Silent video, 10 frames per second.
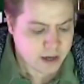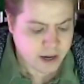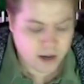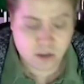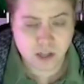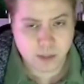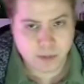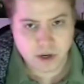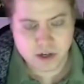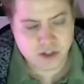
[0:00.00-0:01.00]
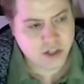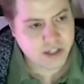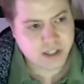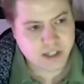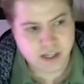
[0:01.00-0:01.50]
Carole Lombard,
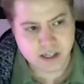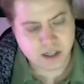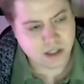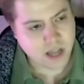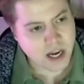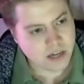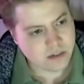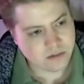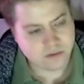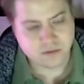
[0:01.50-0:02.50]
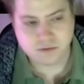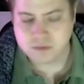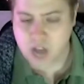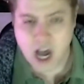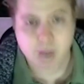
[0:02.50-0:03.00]
she had done a lot of
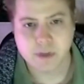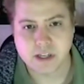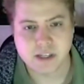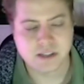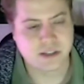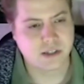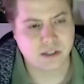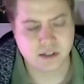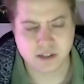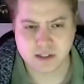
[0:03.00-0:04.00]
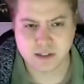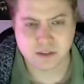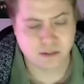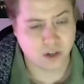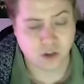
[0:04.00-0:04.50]
comedies
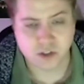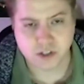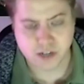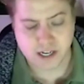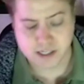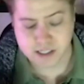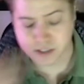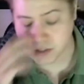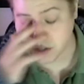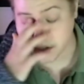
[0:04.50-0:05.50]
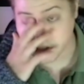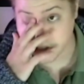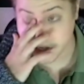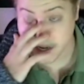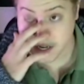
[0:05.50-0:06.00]
in the earlier 1930s.